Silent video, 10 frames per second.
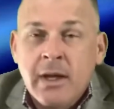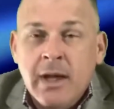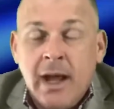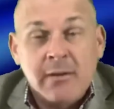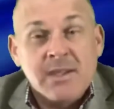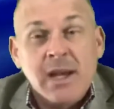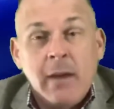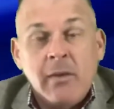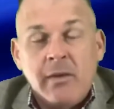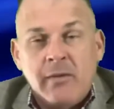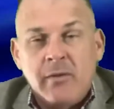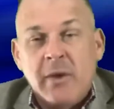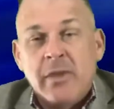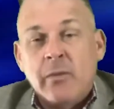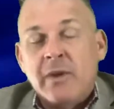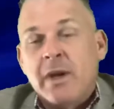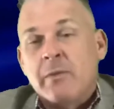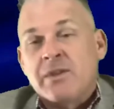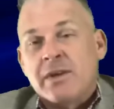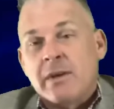Now it's time for the month we come
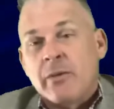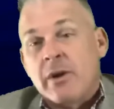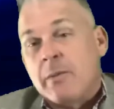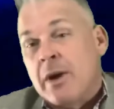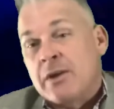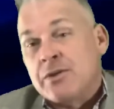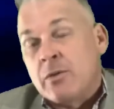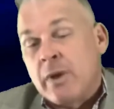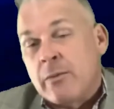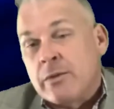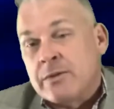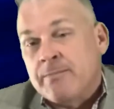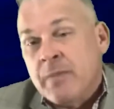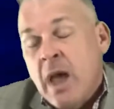to celebrate our Milestone members.